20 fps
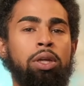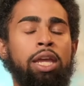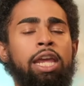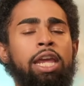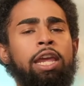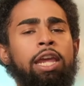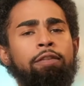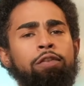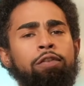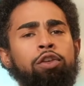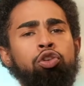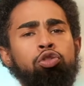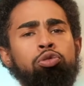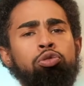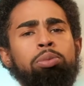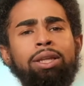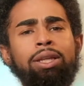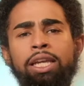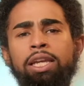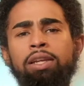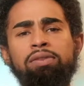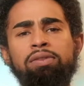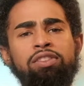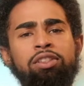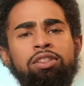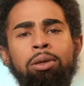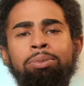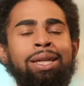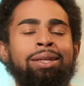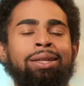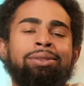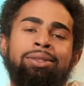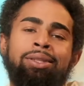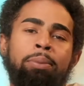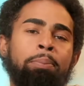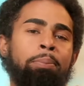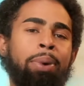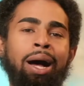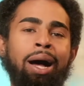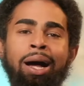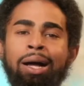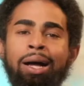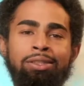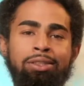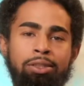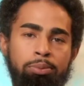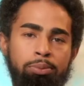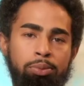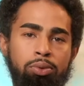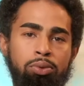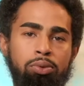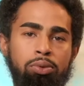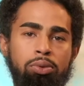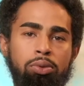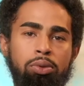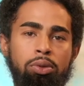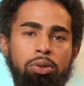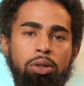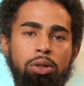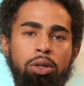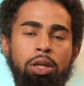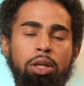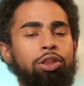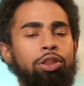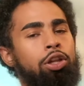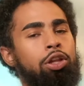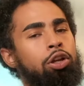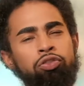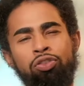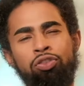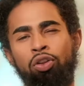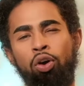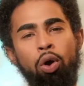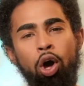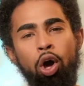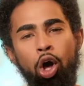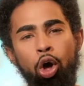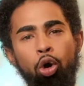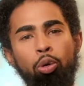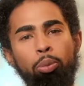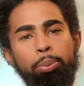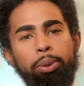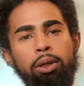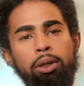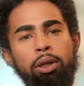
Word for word: If you believe something is impossible, there's no hope.